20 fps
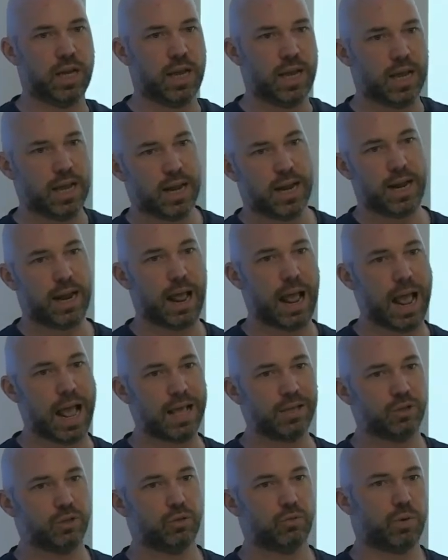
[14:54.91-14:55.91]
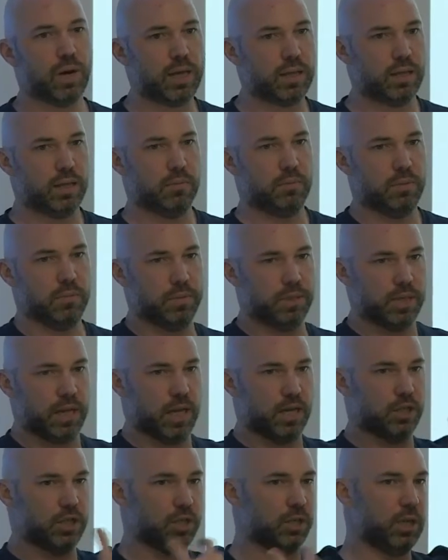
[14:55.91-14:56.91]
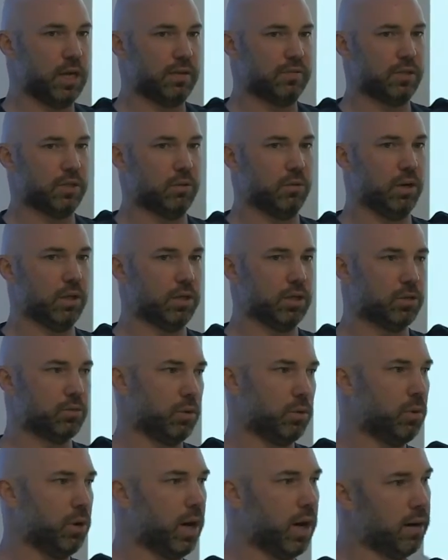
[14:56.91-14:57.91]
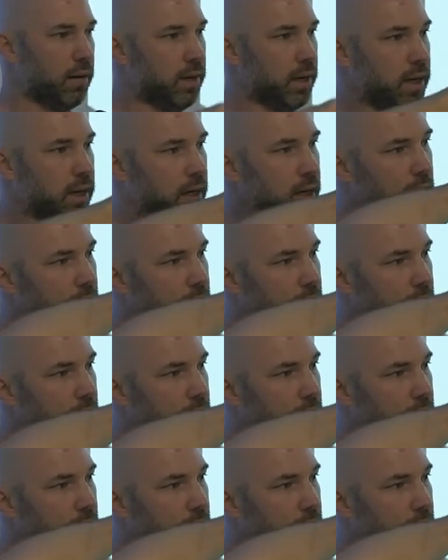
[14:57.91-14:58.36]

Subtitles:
and as you write the implementation, you have to do all this rewiring,